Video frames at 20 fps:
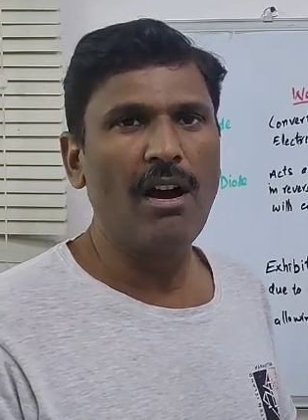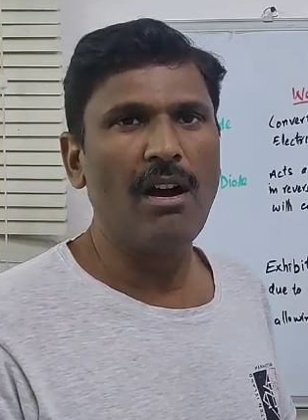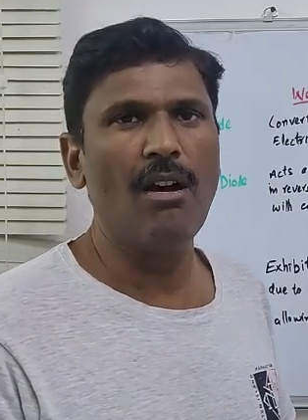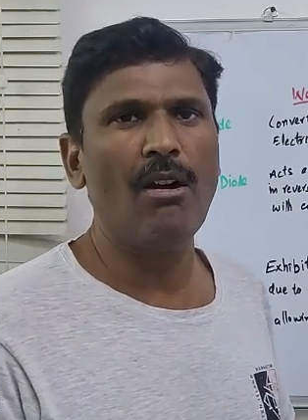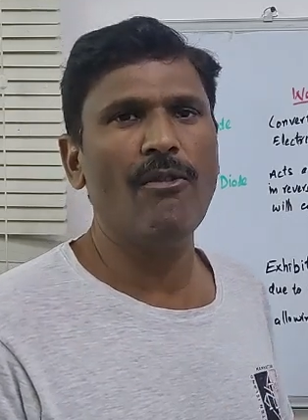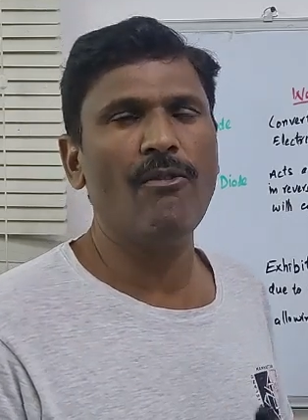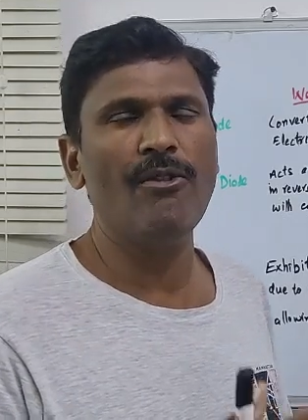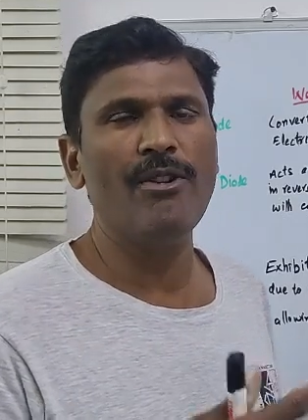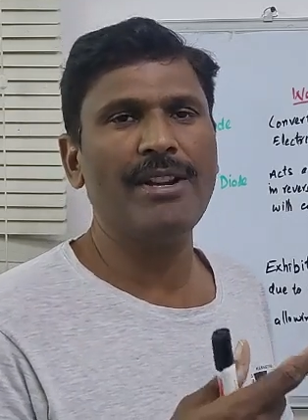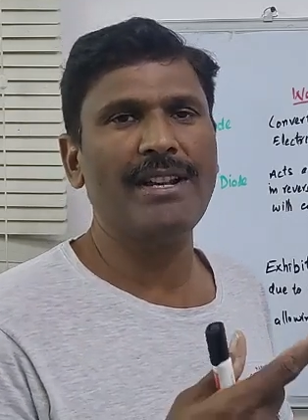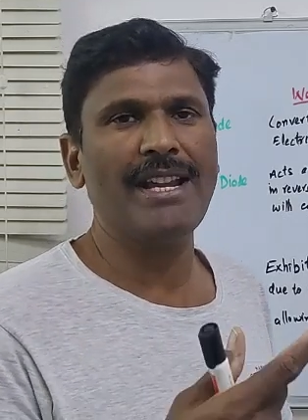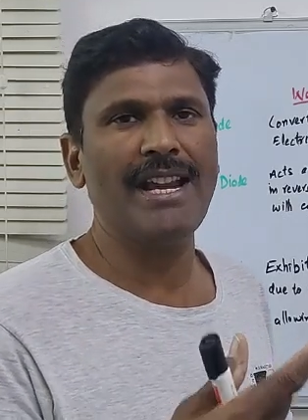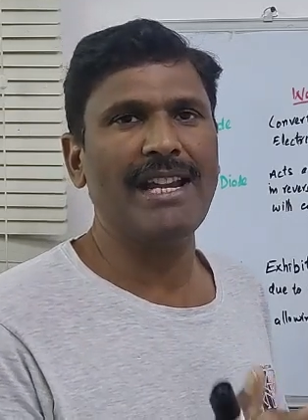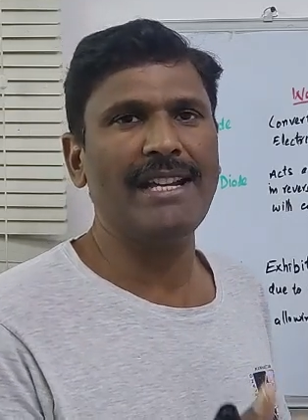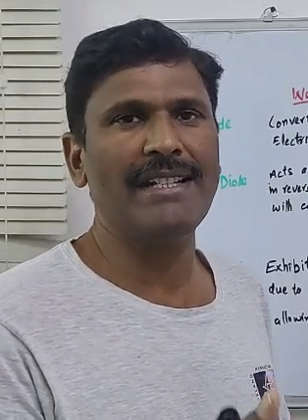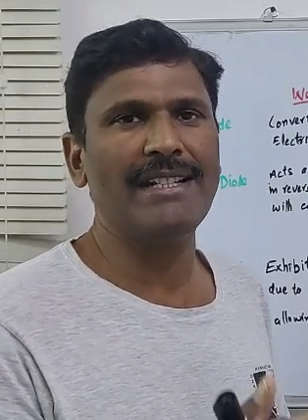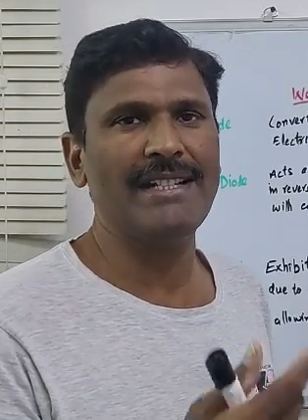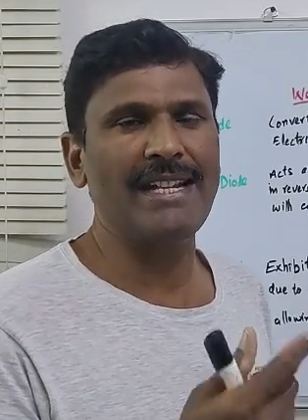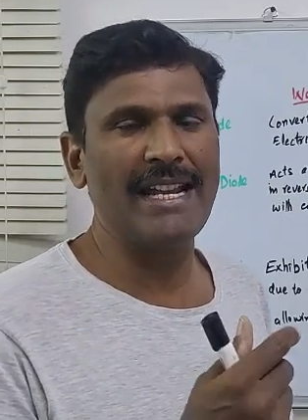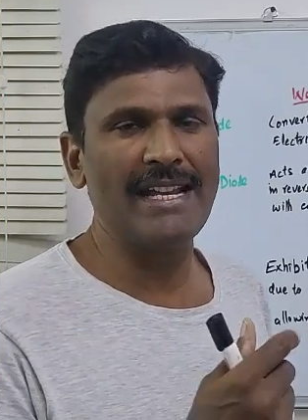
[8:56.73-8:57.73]
how we
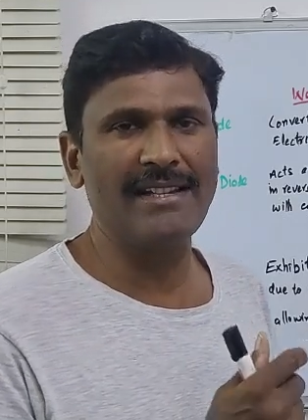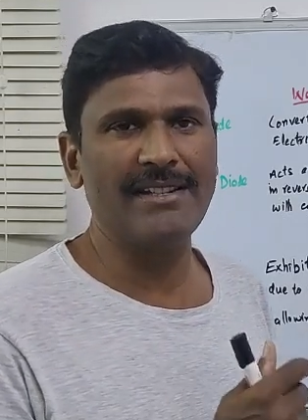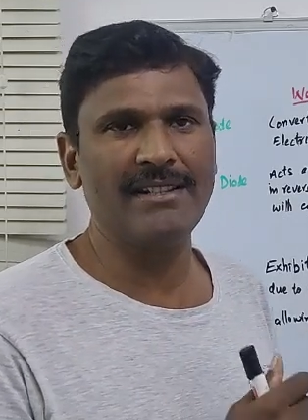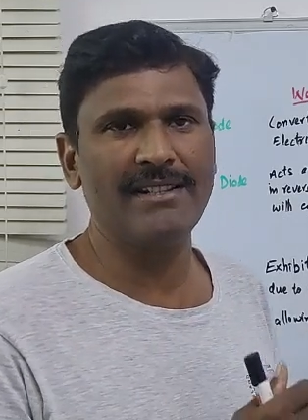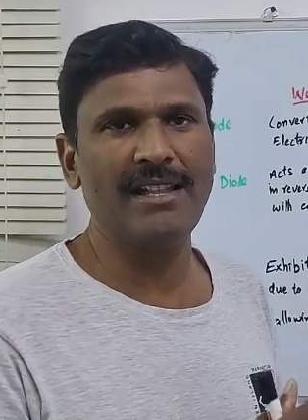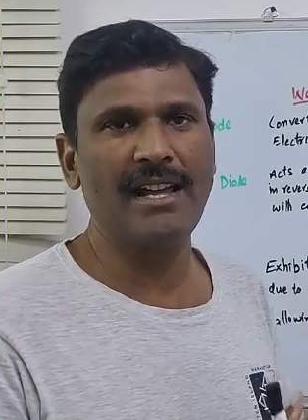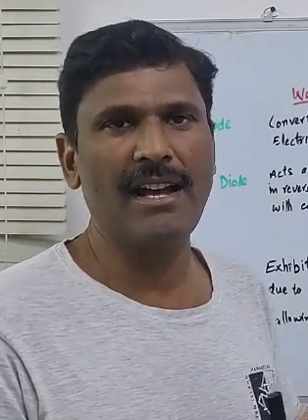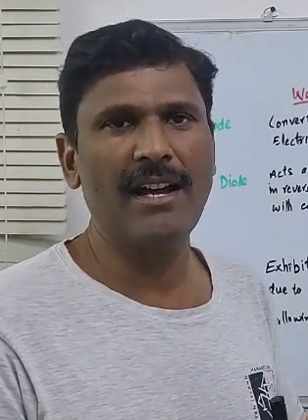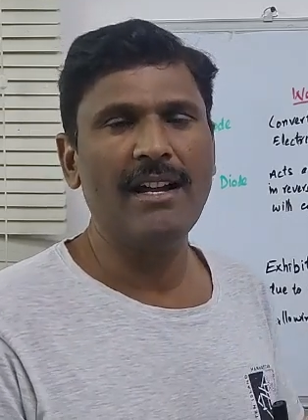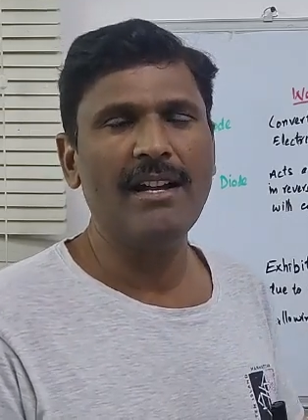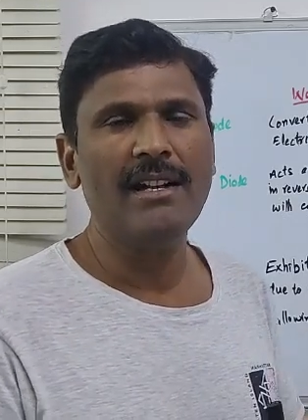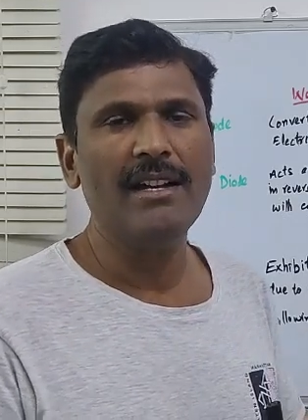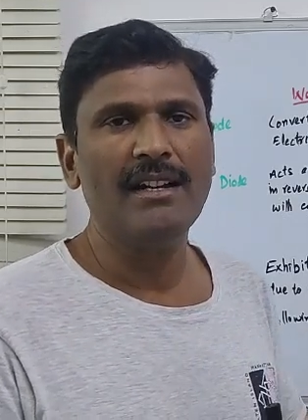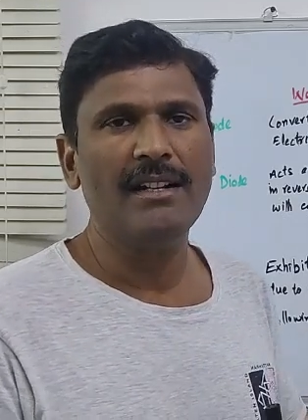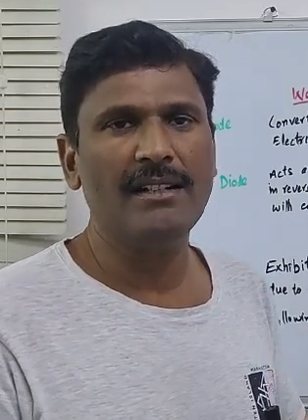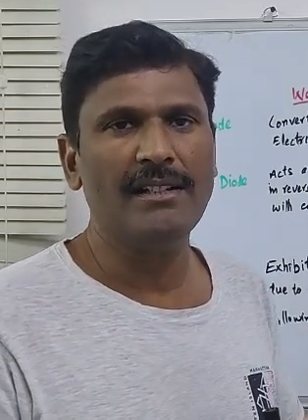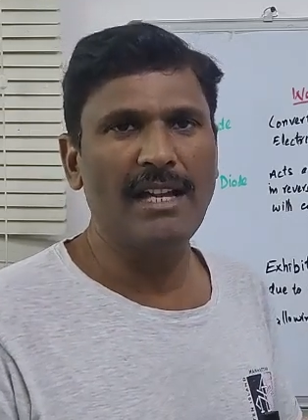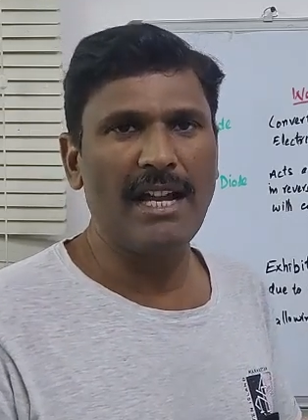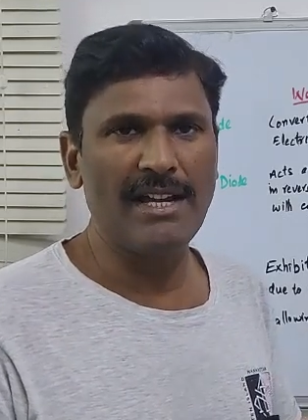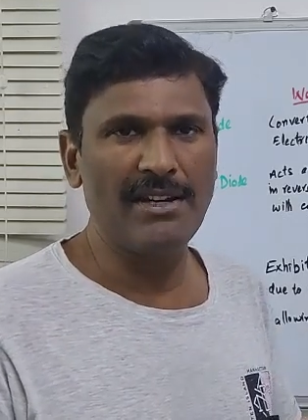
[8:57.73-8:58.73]
can test the
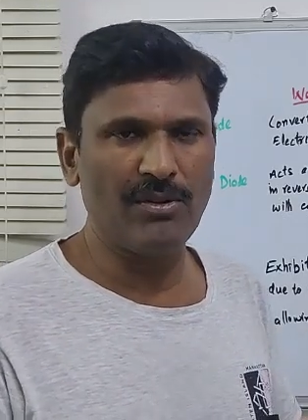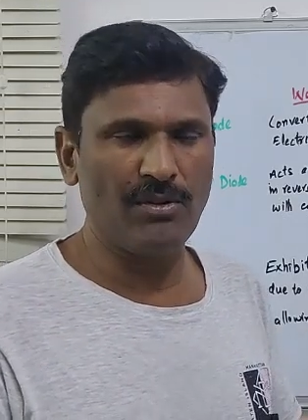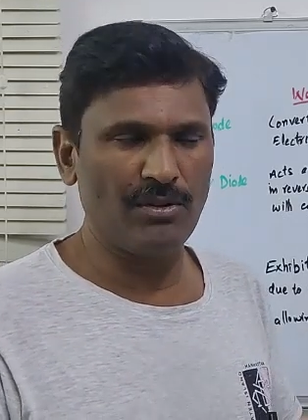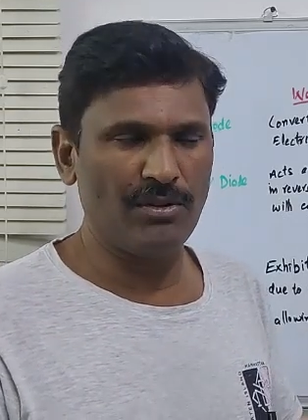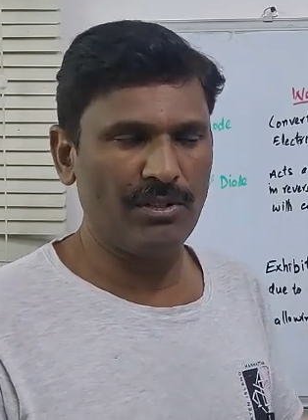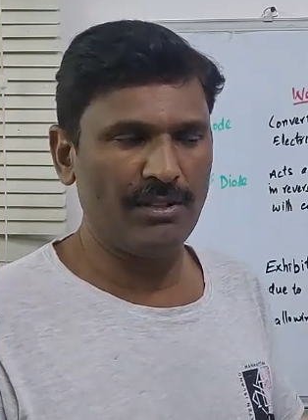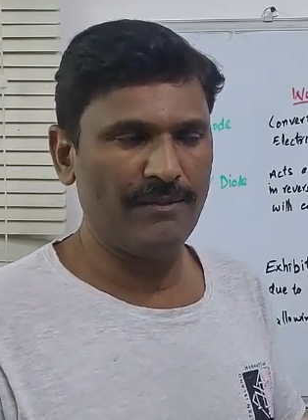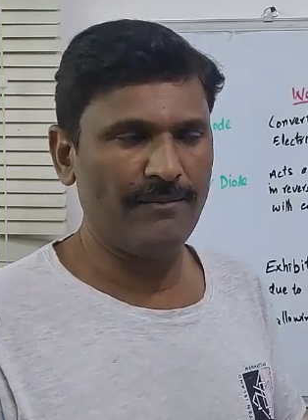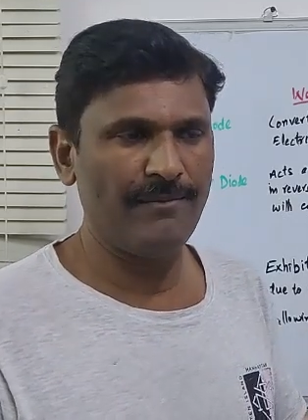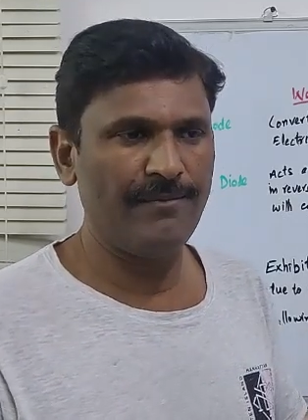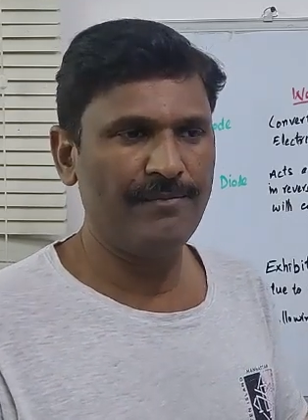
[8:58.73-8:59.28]
diode.